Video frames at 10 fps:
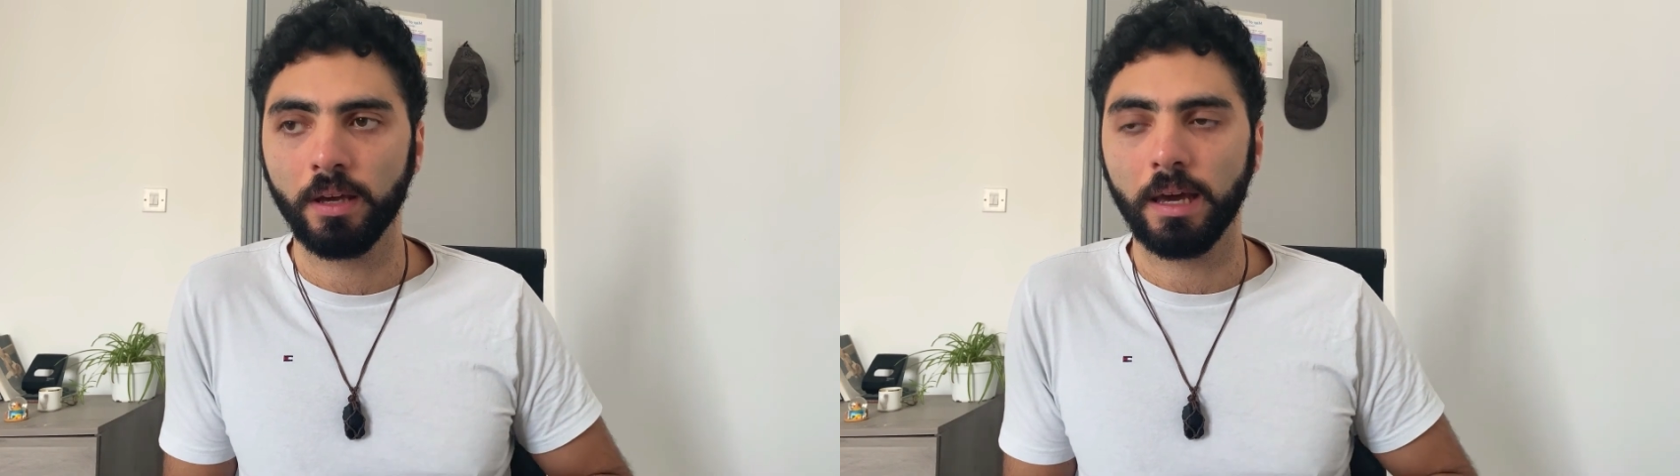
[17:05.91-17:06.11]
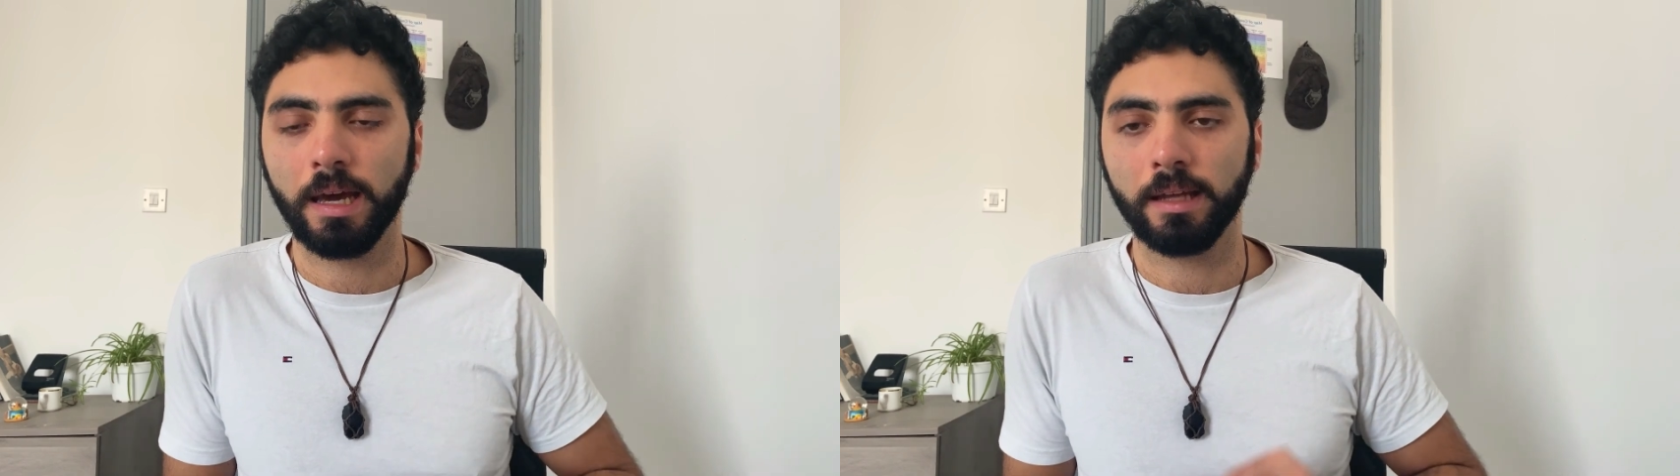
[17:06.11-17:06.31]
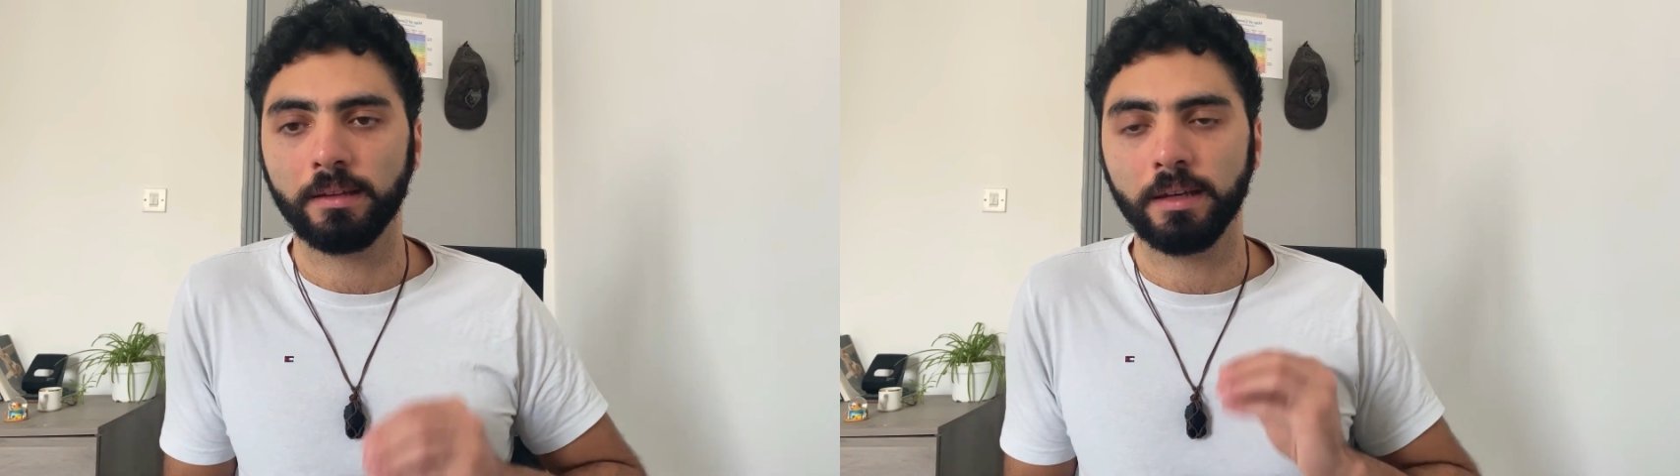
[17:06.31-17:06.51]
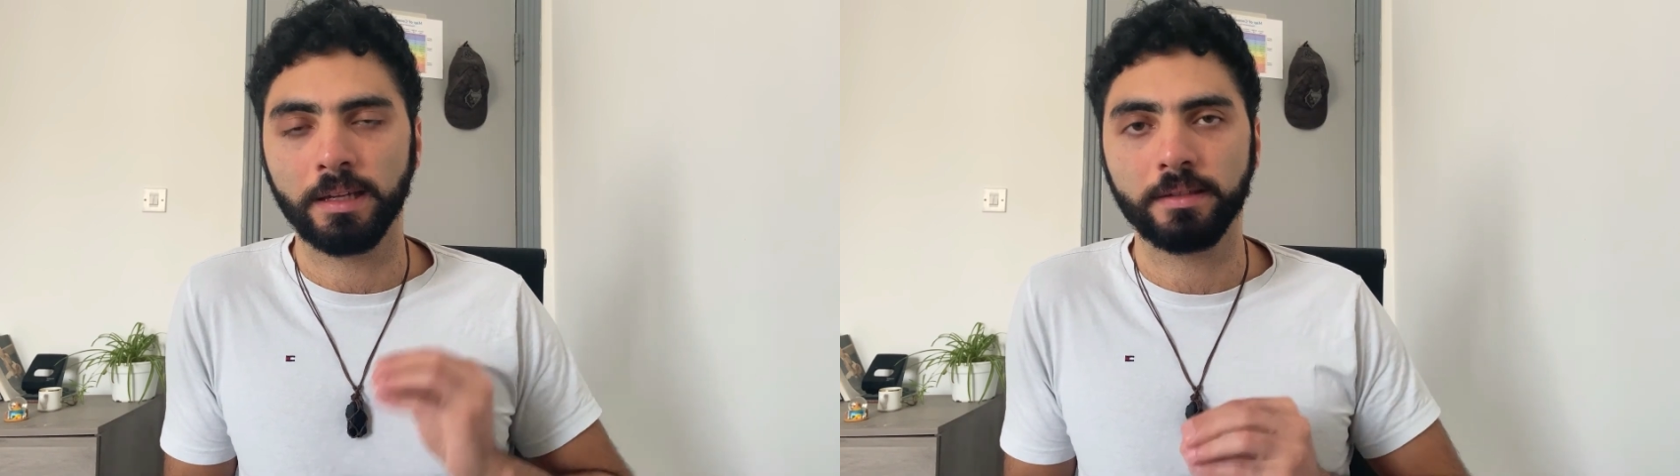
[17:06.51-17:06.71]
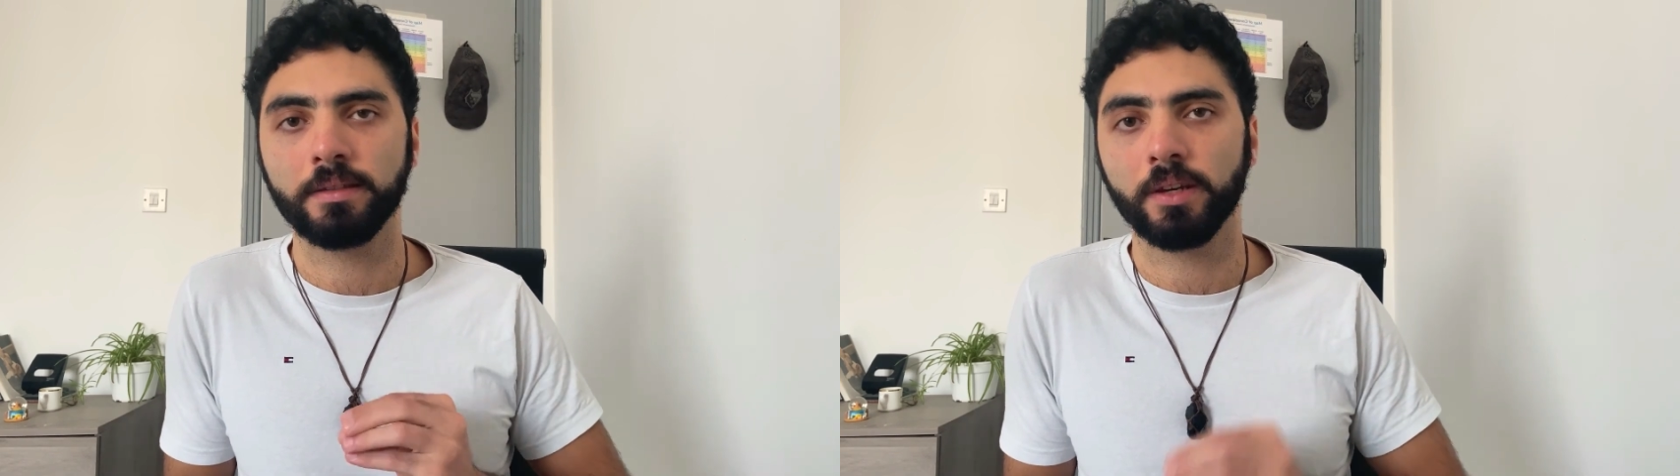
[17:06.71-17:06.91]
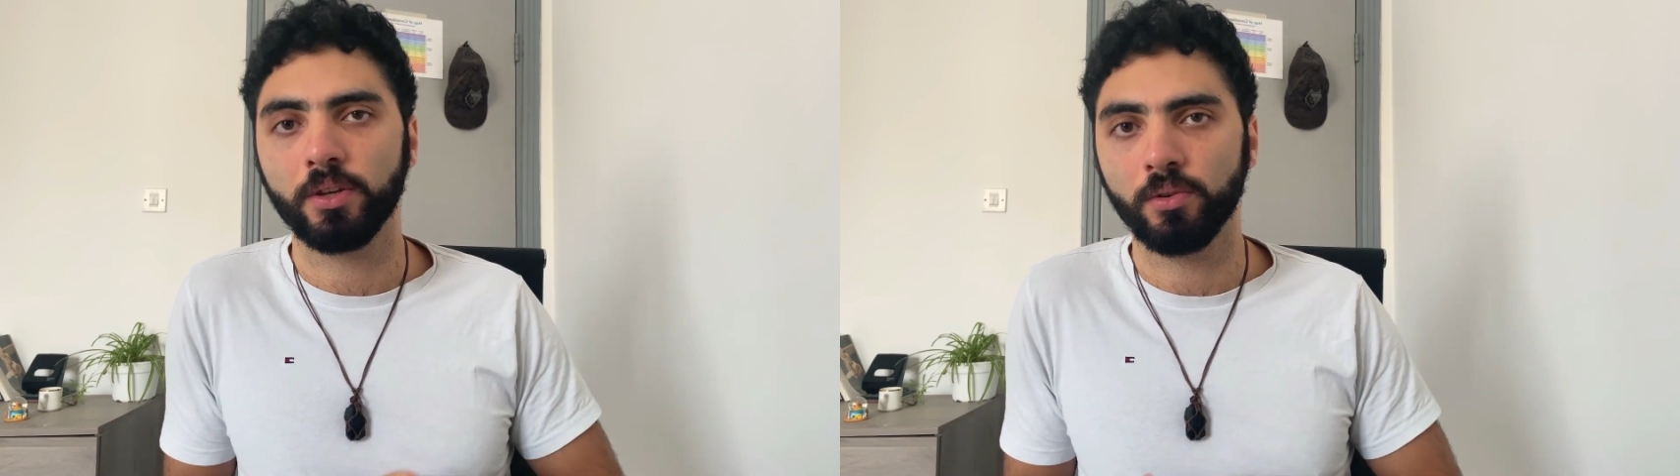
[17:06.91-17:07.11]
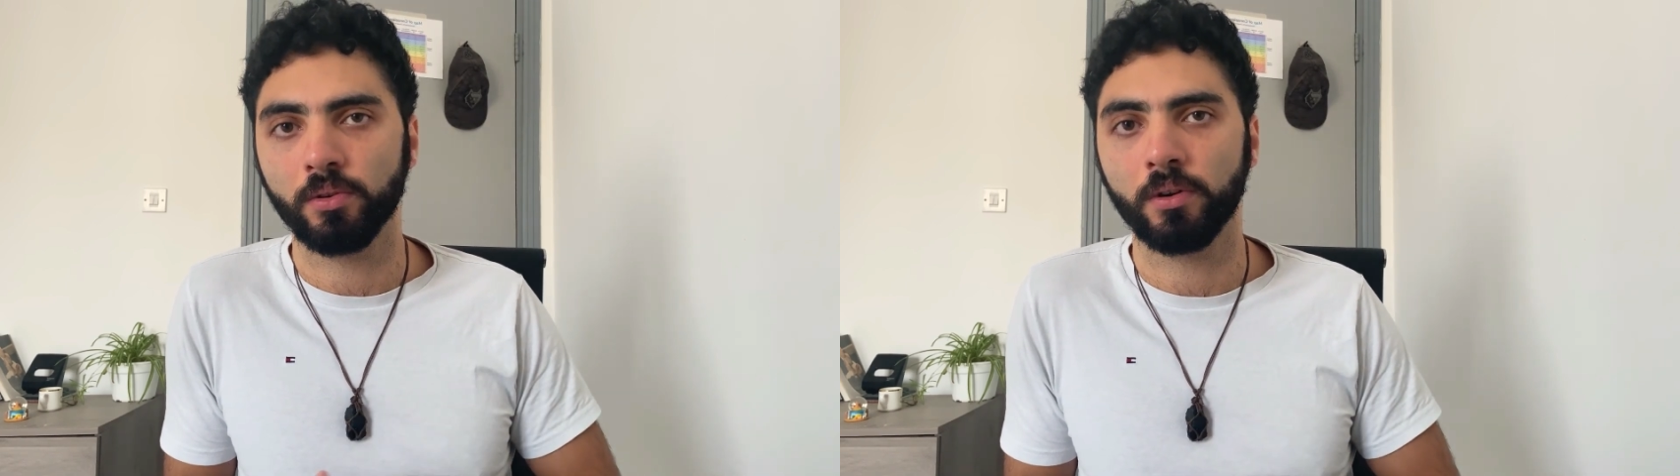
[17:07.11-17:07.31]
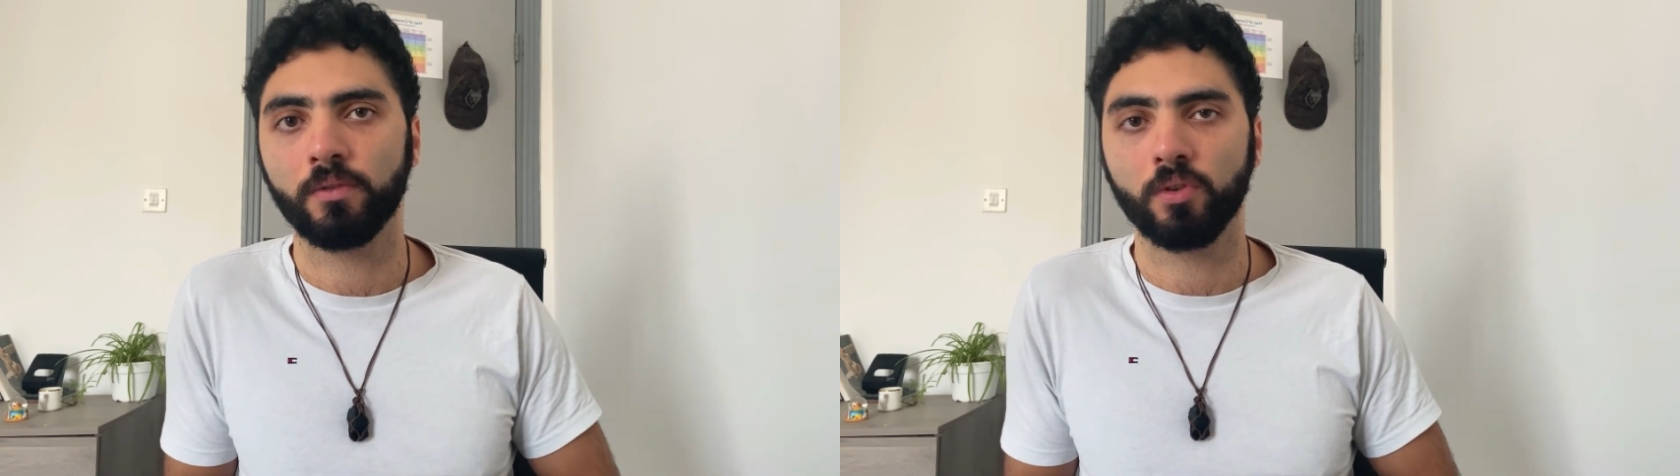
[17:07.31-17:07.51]
and it's the
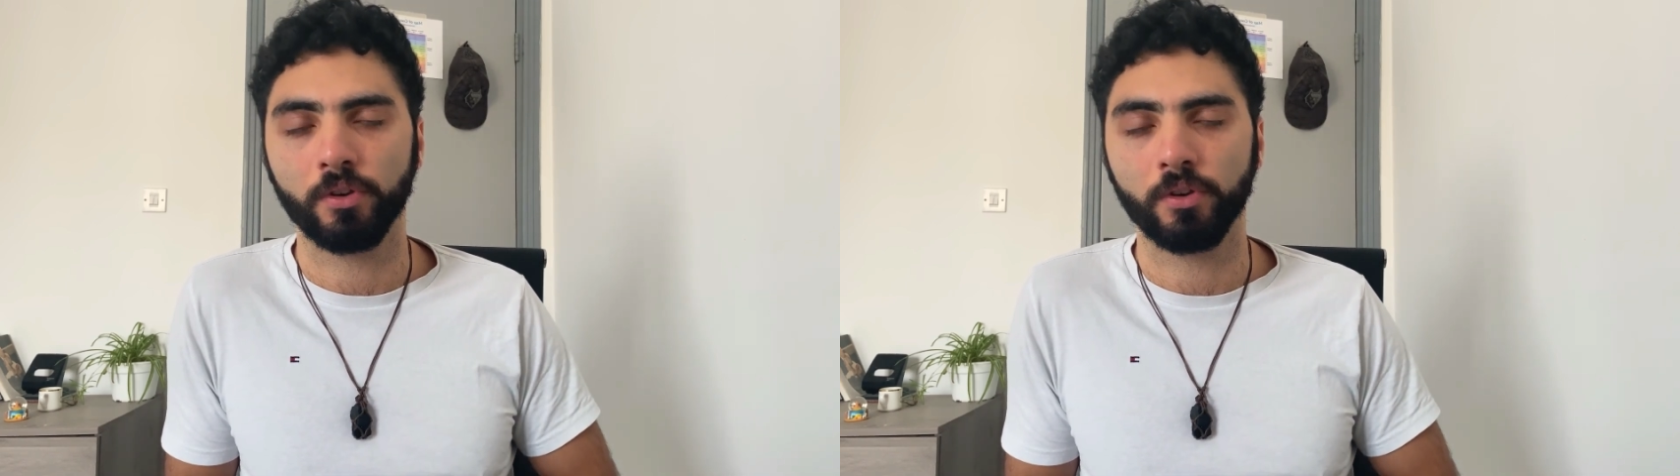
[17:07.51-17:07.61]
cure for